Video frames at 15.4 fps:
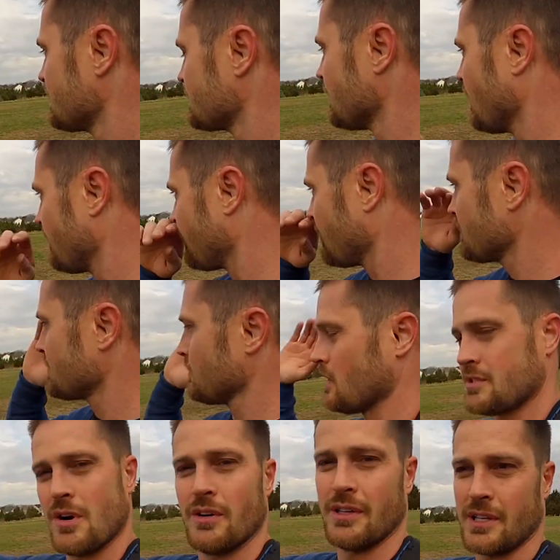So at first it
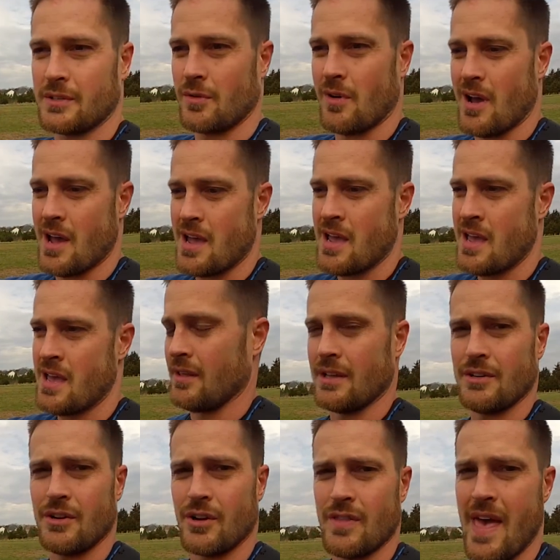was going this way,
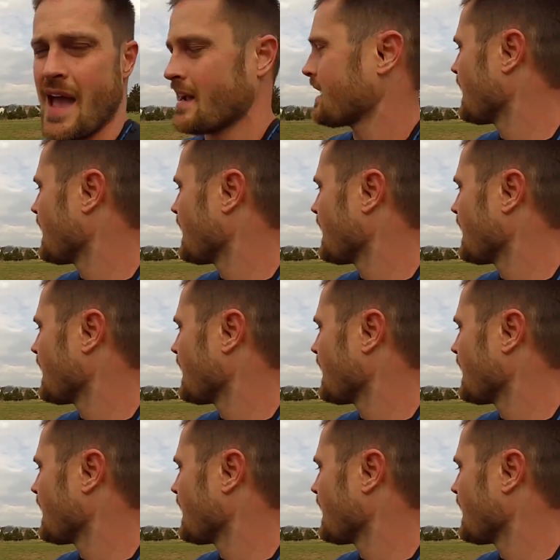then during that